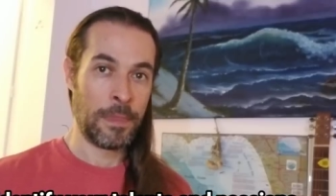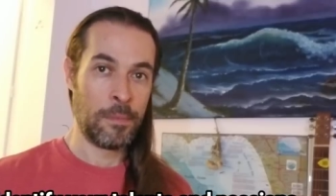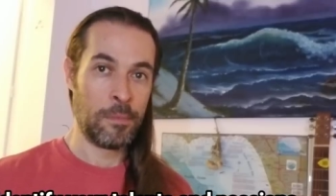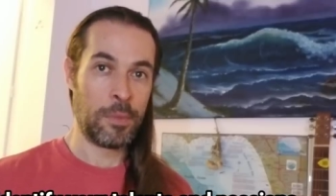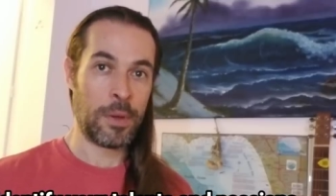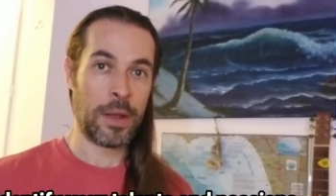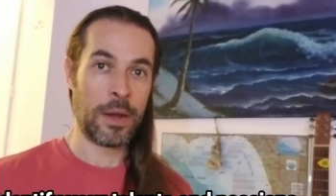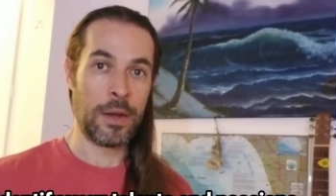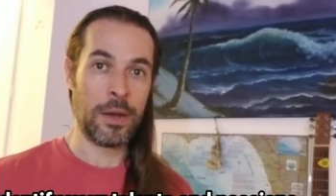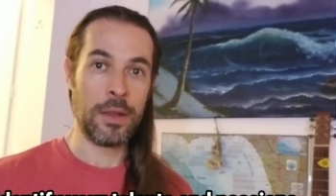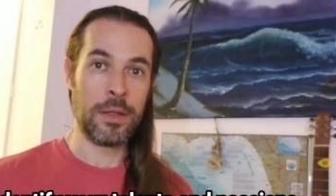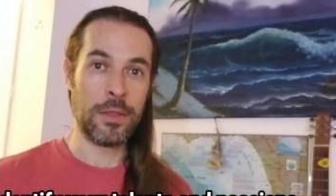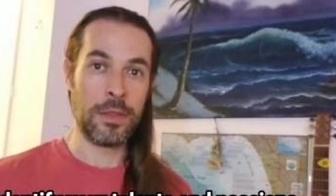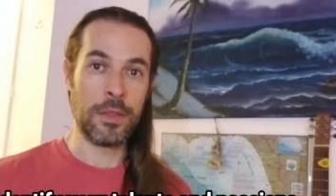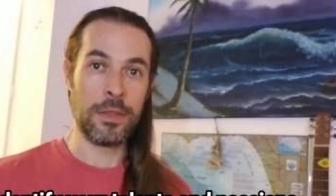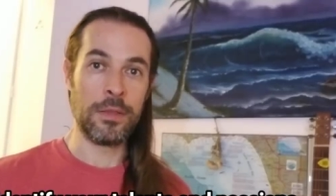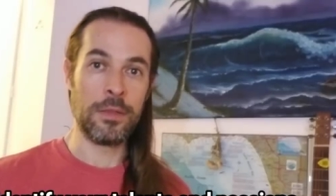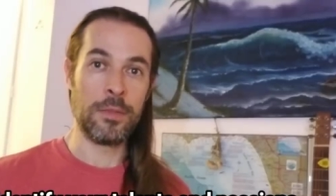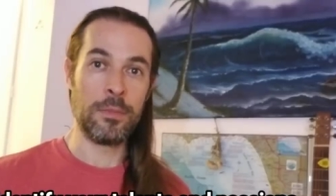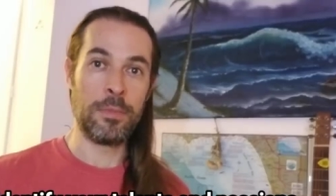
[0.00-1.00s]
but uh,
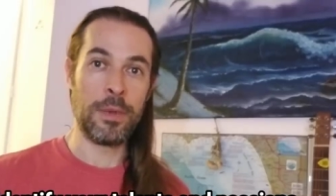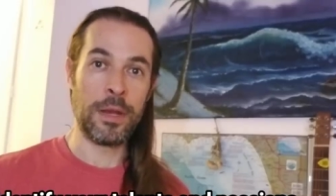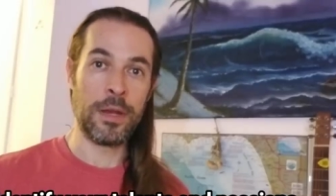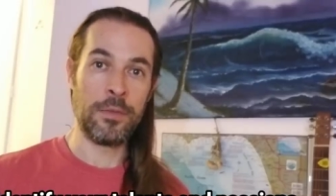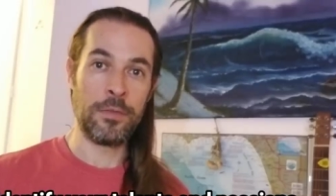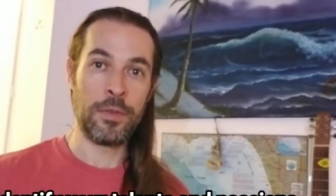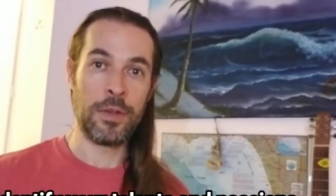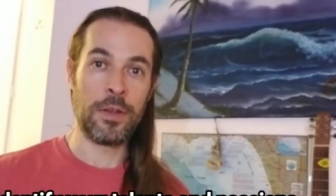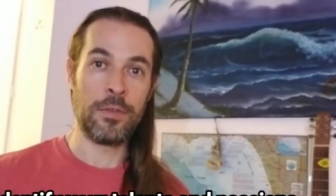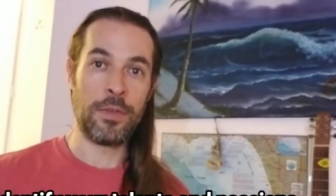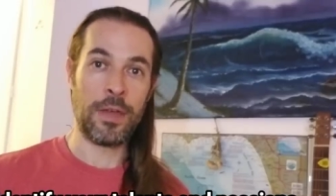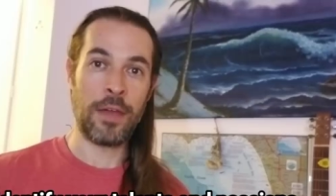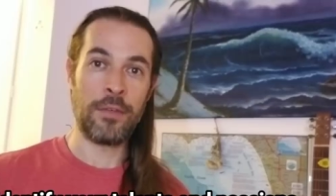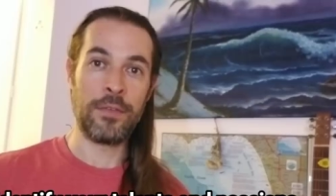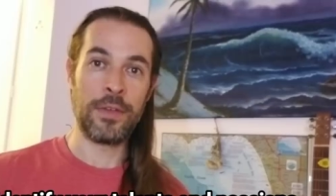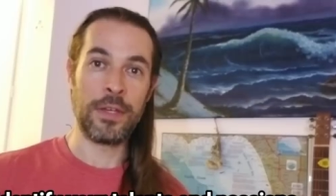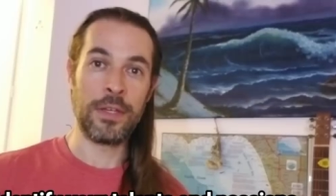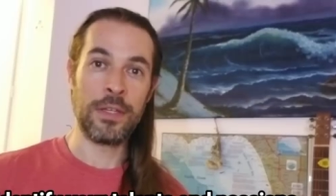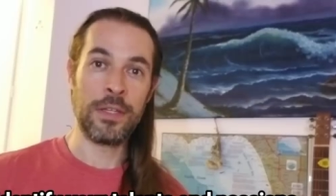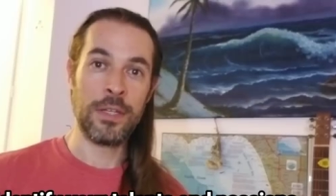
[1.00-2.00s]
the, the benefit of
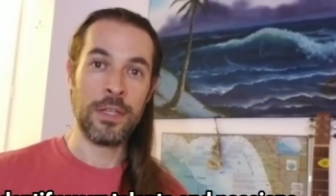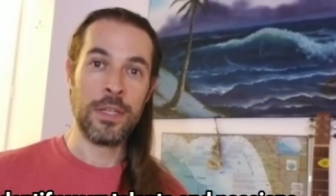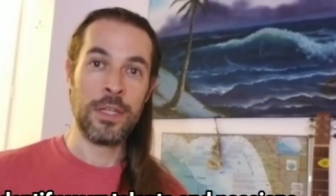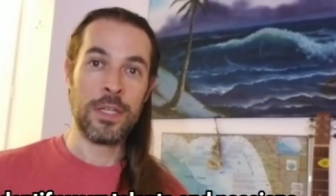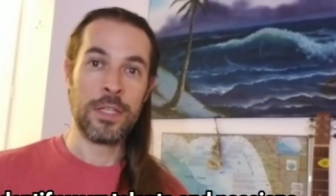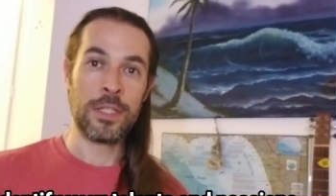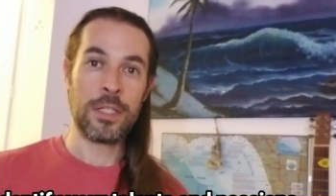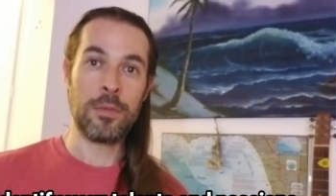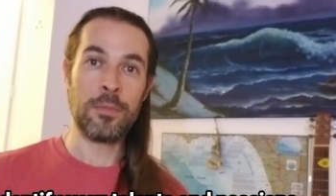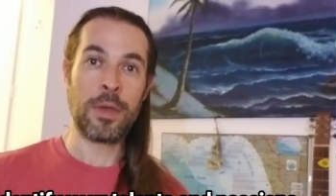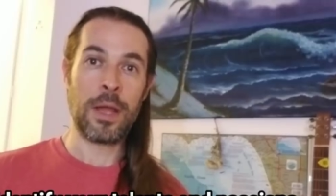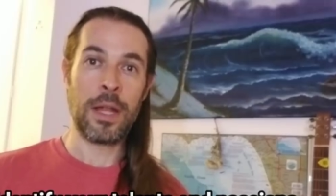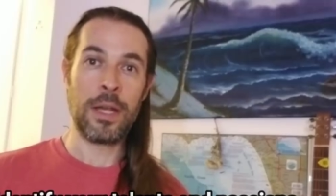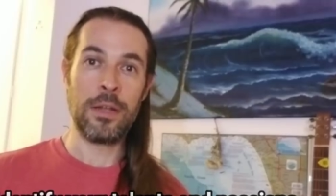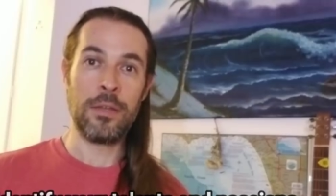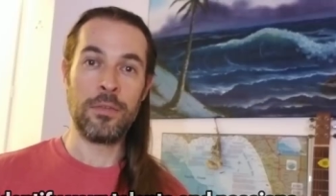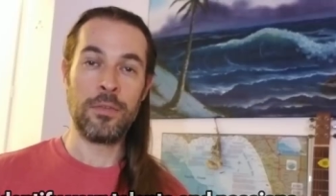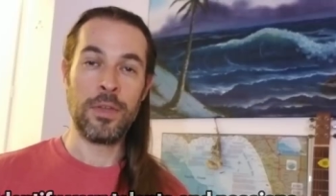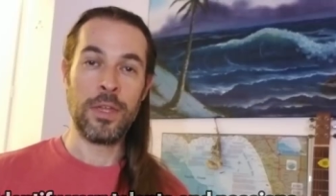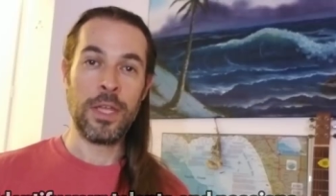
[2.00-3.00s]
having some kind
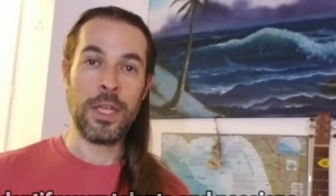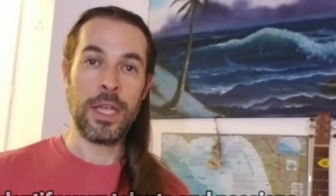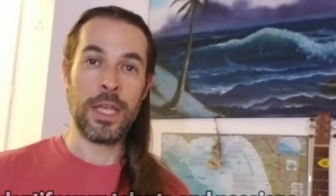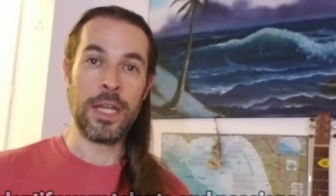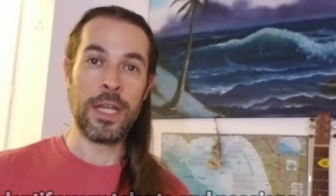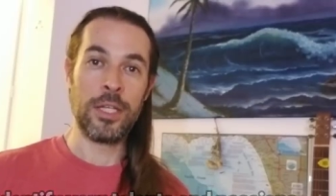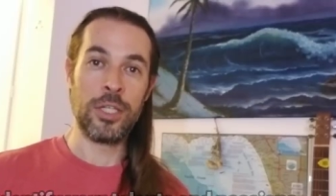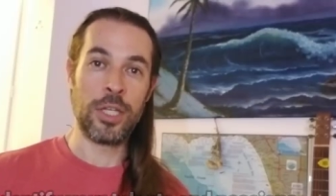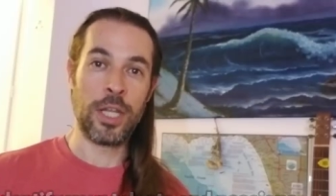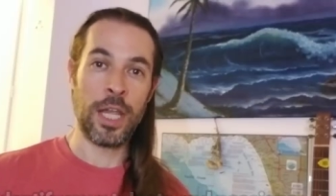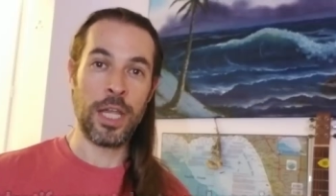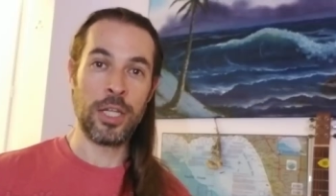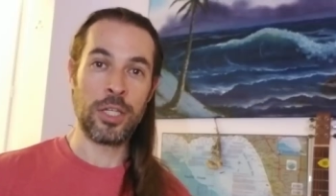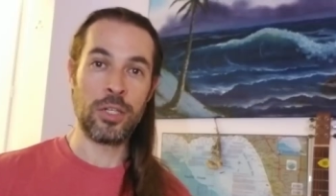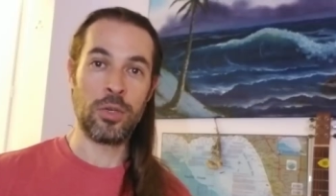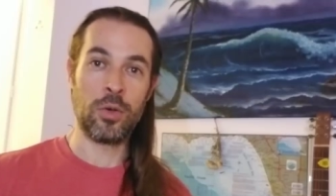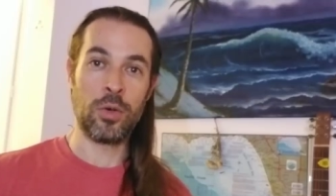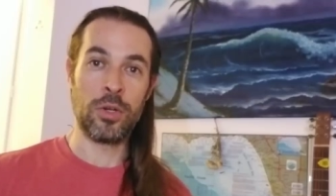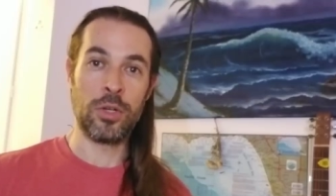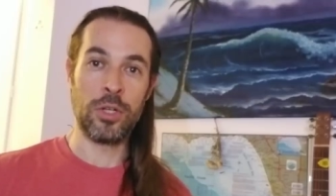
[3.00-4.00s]
of an
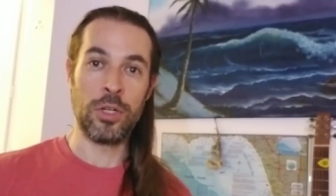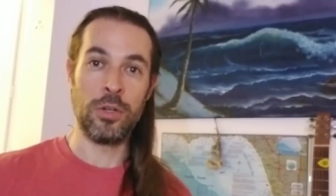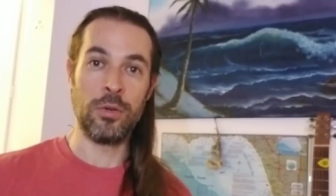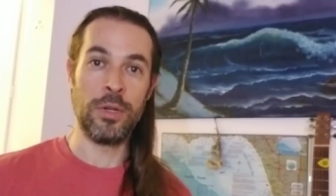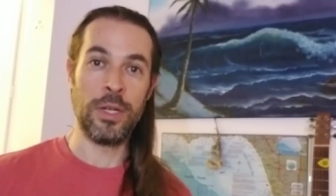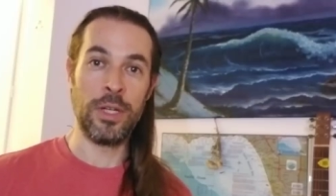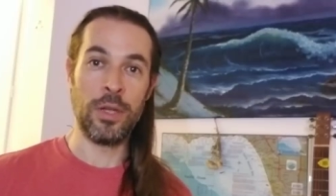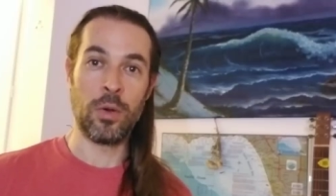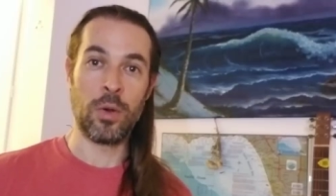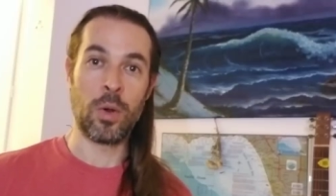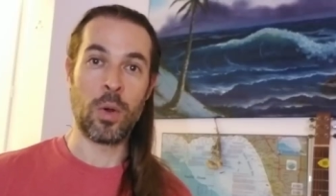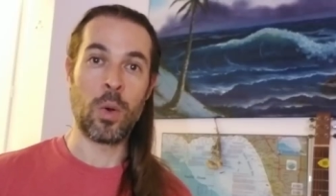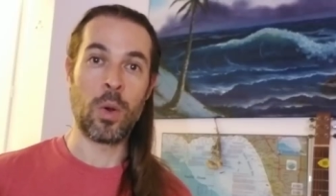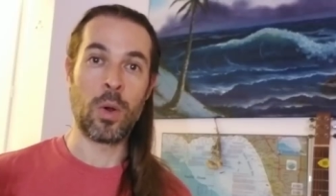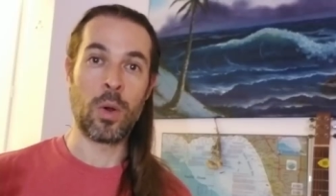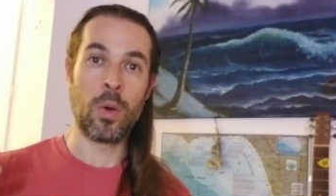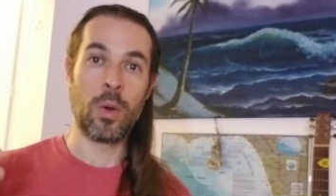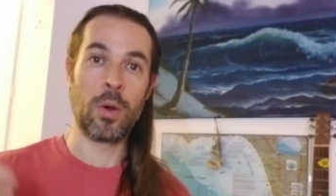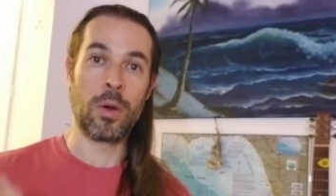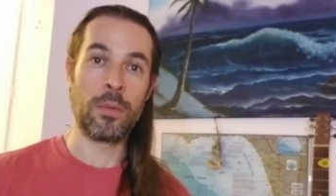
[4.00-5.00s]
education or a degree or, or,
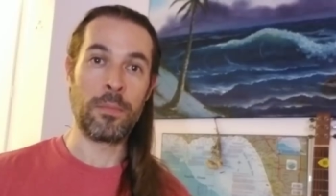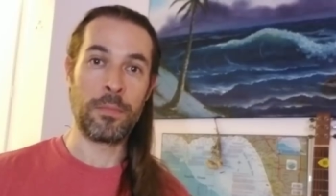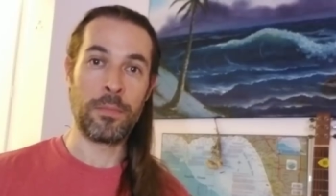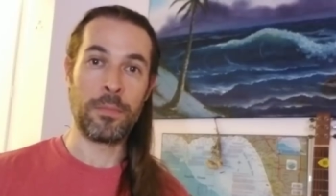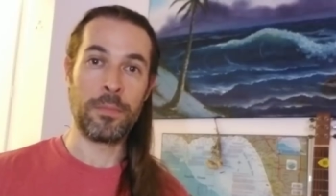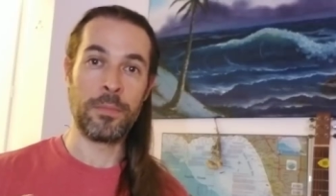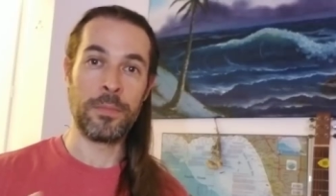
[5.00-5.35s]
or